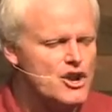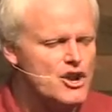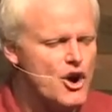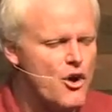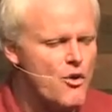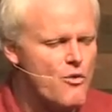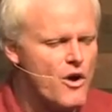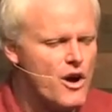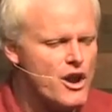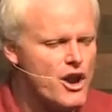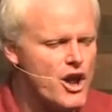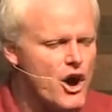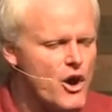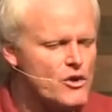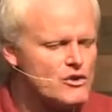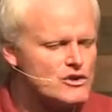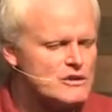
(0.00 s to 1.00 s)
No one
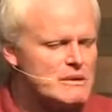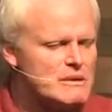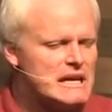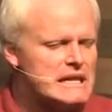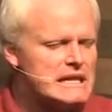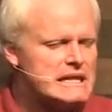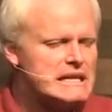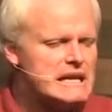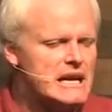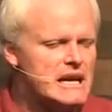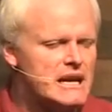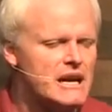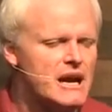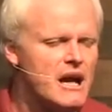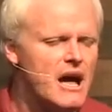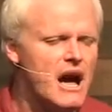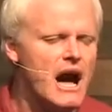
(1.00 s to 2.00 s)
owes me a
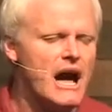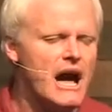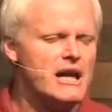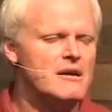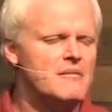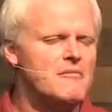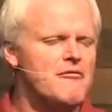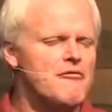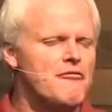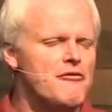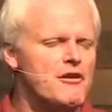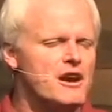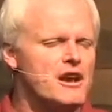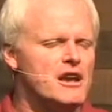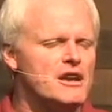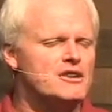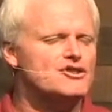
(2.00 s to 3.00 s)
thing. I am
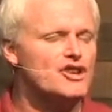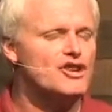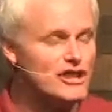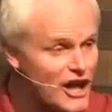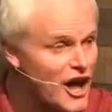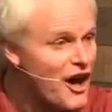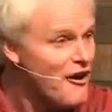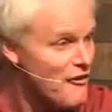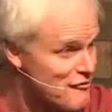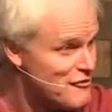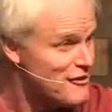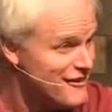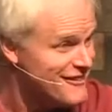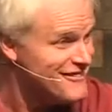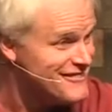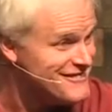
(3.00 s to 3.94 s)
free to love.